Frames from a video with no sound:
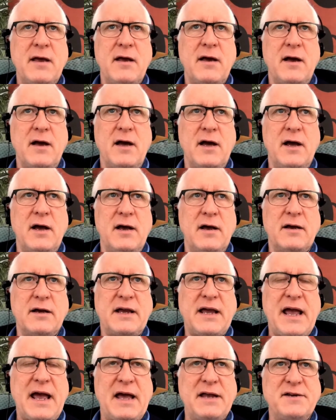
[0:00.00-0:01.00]
uh,
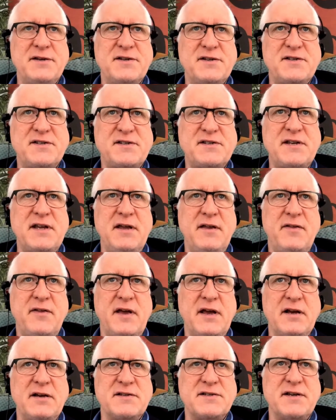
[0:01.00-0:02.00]
can see
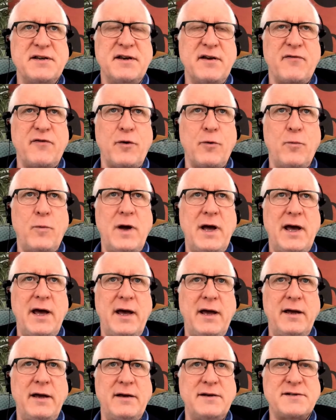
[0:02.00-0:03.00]
things in different
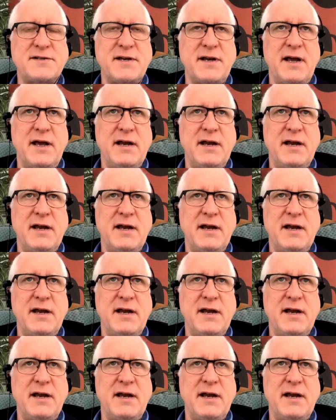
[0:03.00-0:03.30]
ways.